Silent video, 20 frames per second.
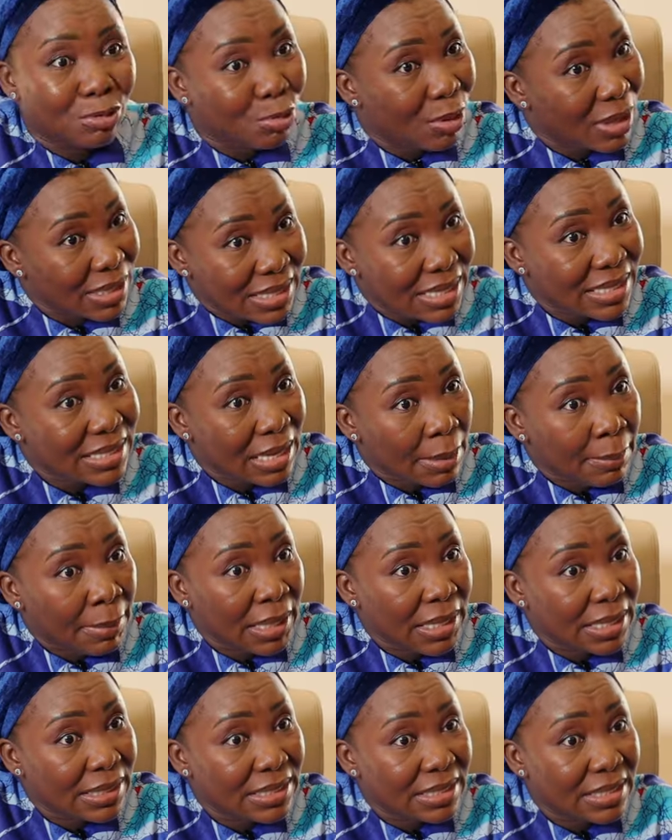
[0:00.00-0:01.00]
to access
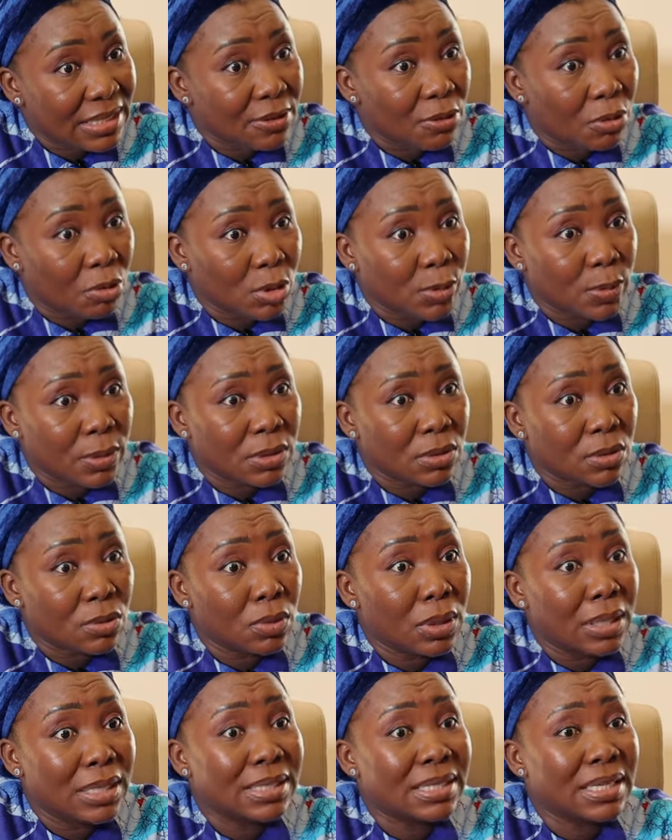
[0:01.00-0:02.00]
Tamale Teaching Hospital
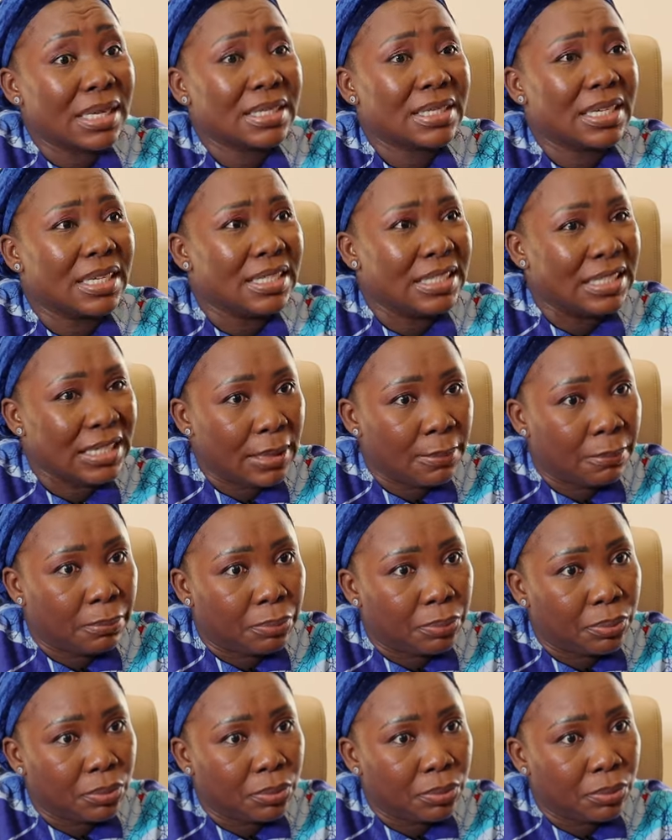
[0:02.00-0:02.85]
is such a jump